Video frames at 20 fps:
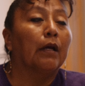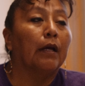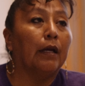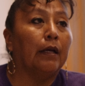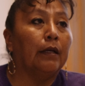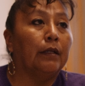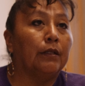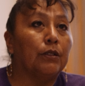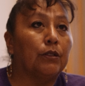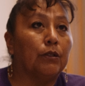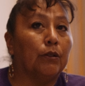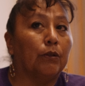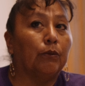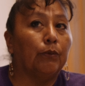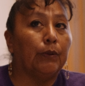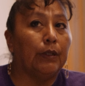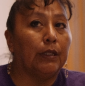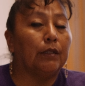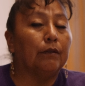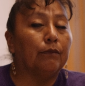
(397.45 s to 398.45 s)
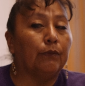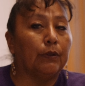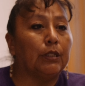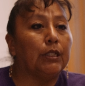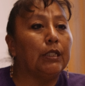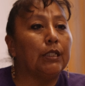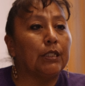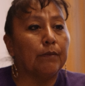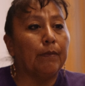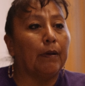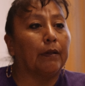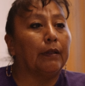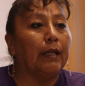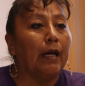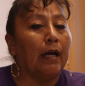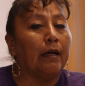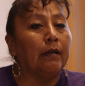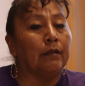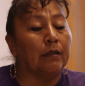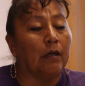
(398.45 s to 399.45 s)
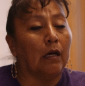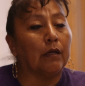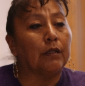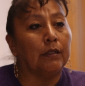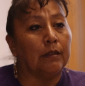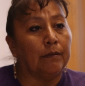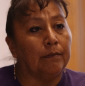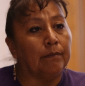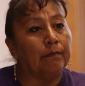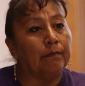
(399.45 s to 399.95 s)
And so we teach about that and talk to them.